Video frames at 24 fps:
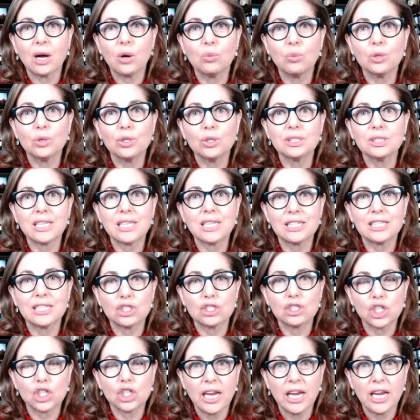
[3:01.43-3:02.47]
world has
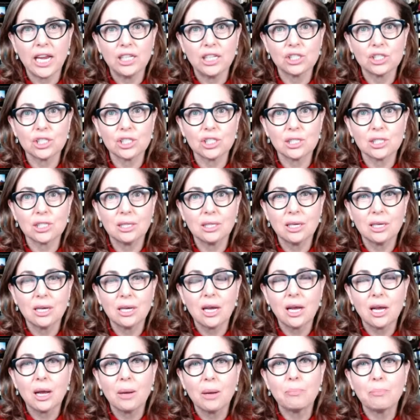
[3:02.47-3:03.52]
changed,
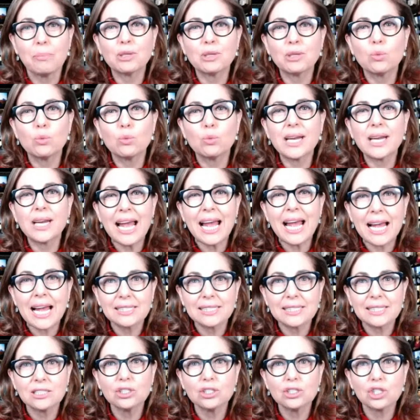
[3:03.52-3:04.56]
but what
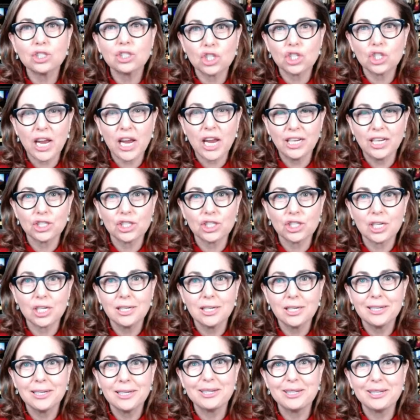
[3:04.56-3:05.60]
hasn't changed
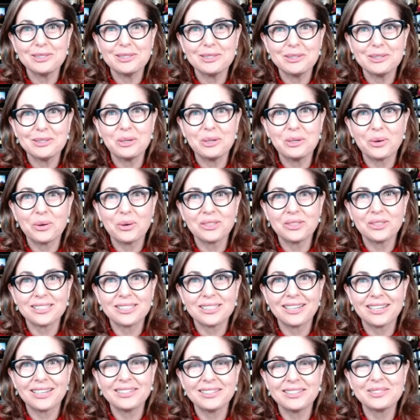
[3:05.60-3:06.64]
is the
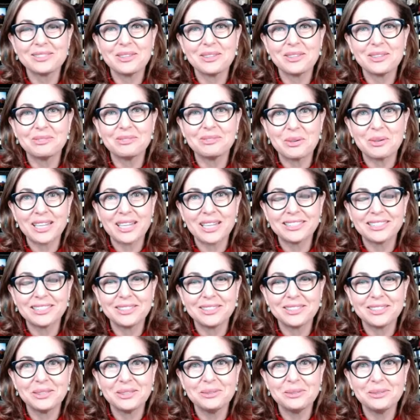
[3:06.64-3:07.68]
neuroscience of
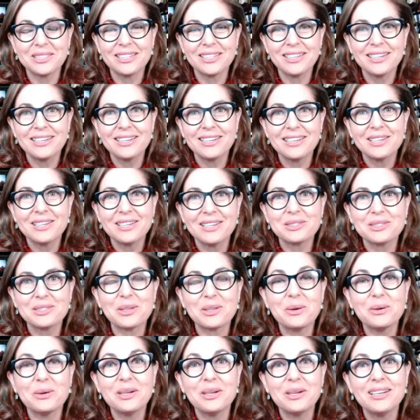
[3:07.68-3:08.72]
gratitude.
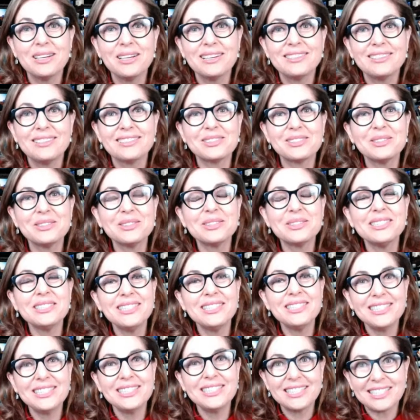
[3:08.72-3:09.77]
So certainly
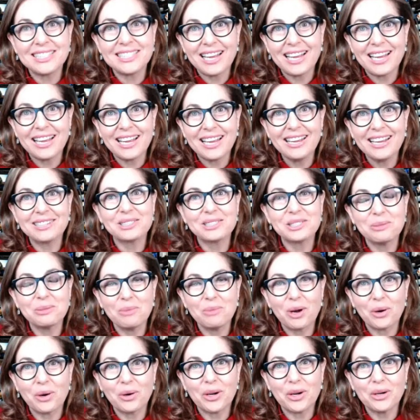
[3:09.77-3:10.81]
today and
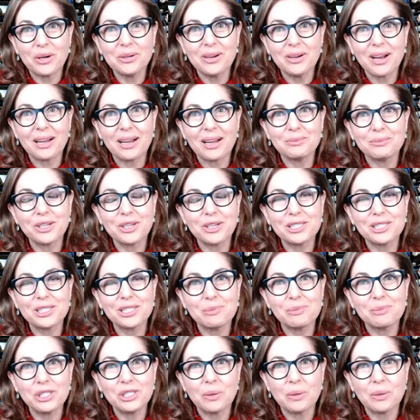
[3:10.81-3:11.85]
tomorrow, I'm going to be
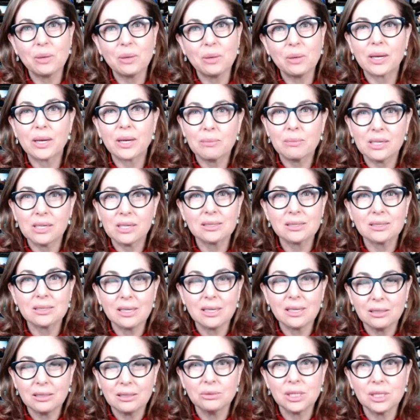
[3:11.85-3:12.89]
doing what I'm asking
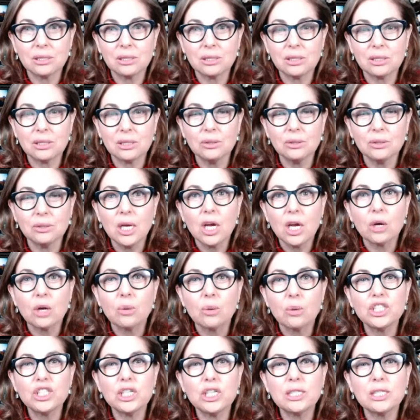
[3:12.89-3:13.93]
you to do,
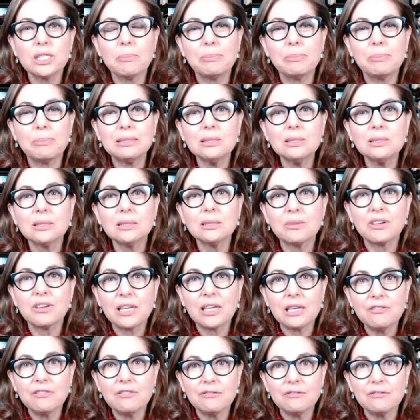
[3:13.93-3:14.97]
which is build up
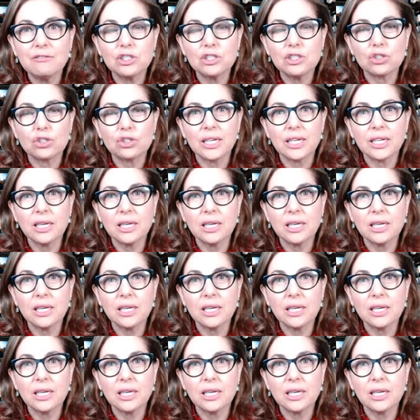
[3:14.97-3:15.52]
inventory